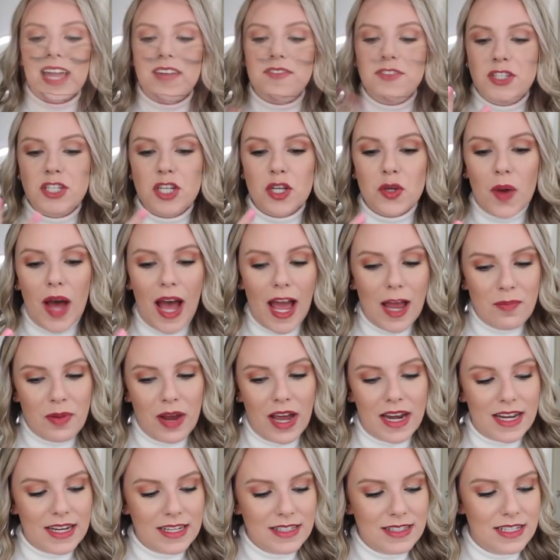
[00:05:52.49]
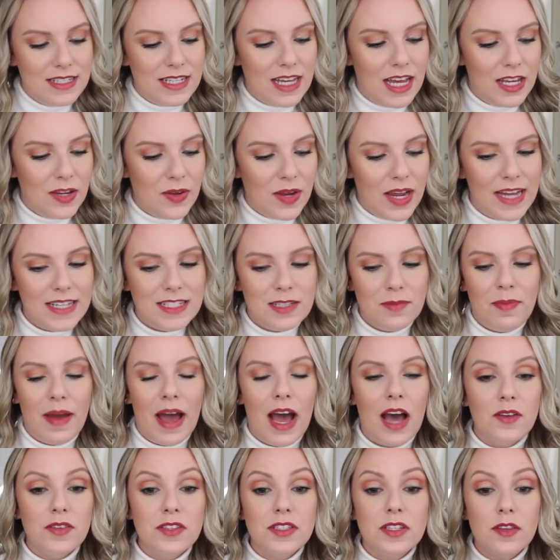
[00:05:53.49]
I have two eye products to tell you guys
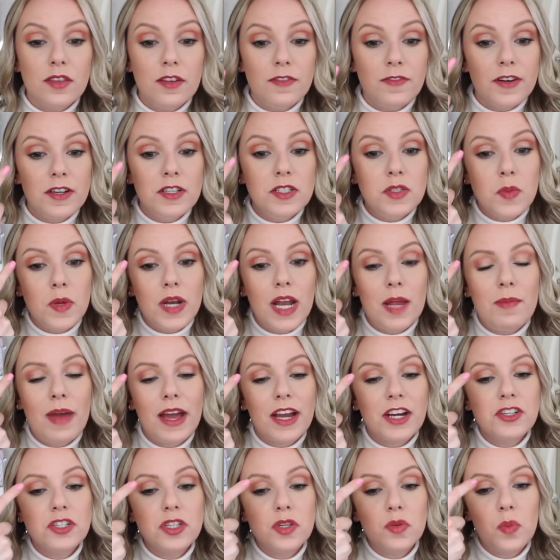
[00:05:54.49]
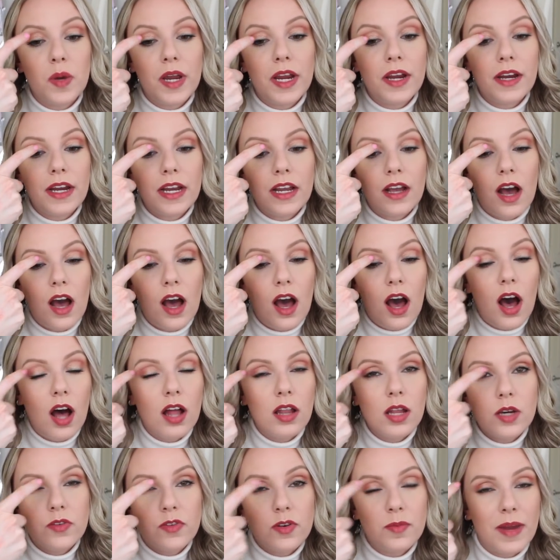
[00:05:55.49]
about. So the first one I'm actually wearing
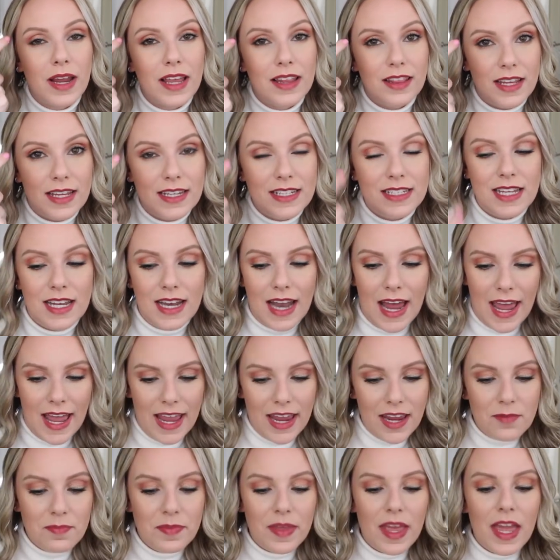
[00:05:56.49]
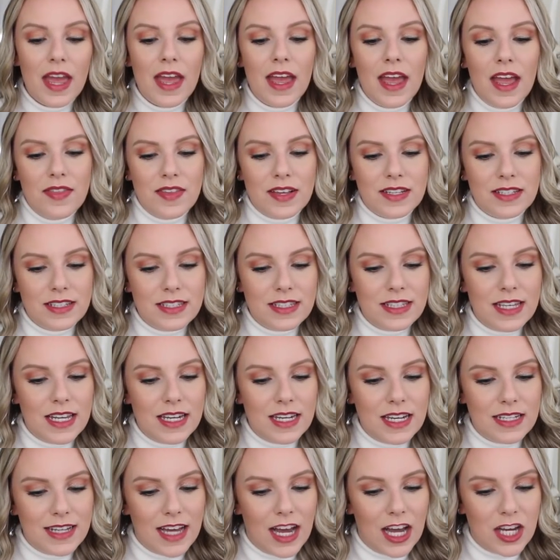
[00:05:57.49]
all over my lid today. This is the
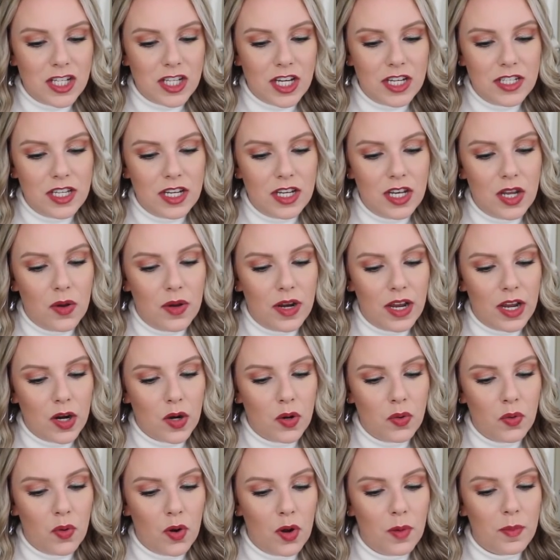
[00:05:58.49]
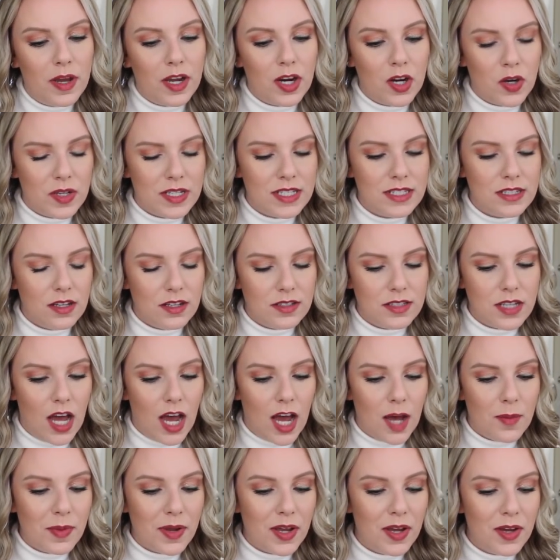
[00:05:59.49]
Natasha Denona Chroma Crystal
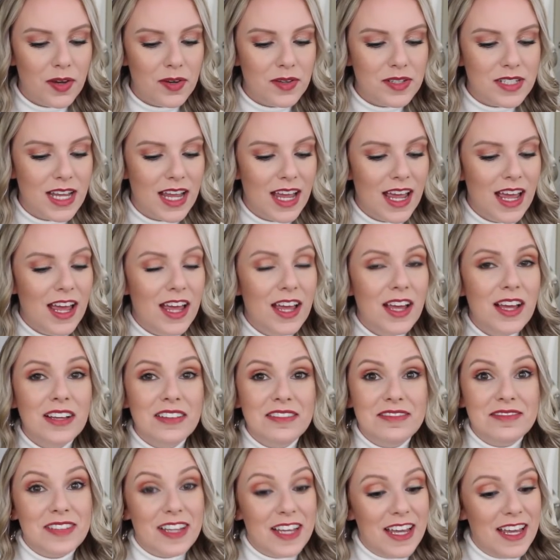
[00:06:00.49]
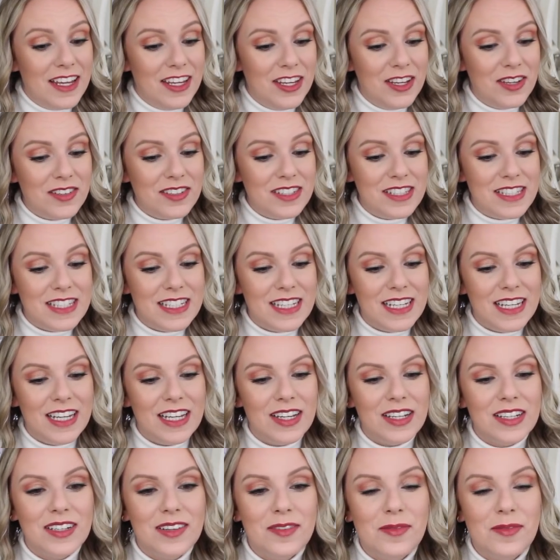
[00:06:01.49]
Top Coat. You'll see,